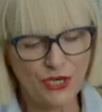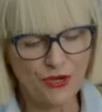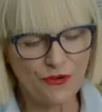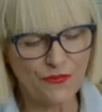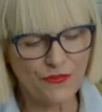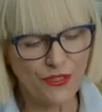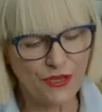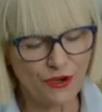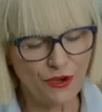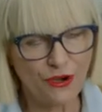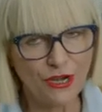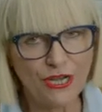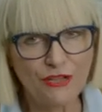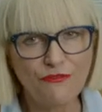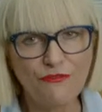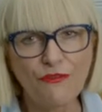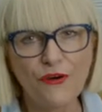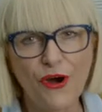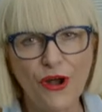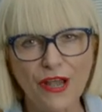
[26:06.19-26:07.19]
of the
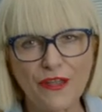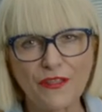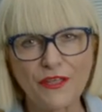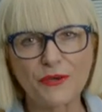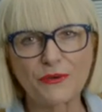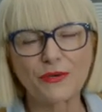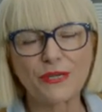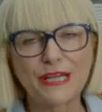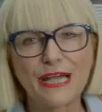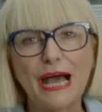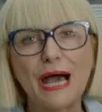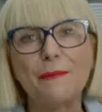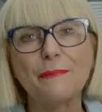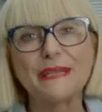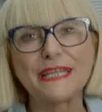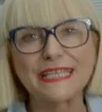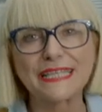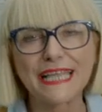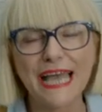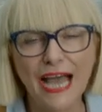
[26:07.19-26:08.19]
olive oil that were
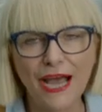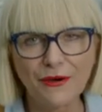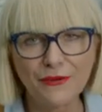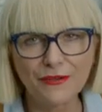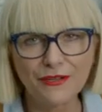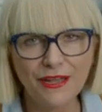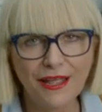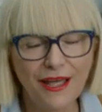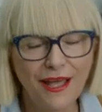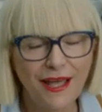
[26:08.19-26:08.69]
coming down,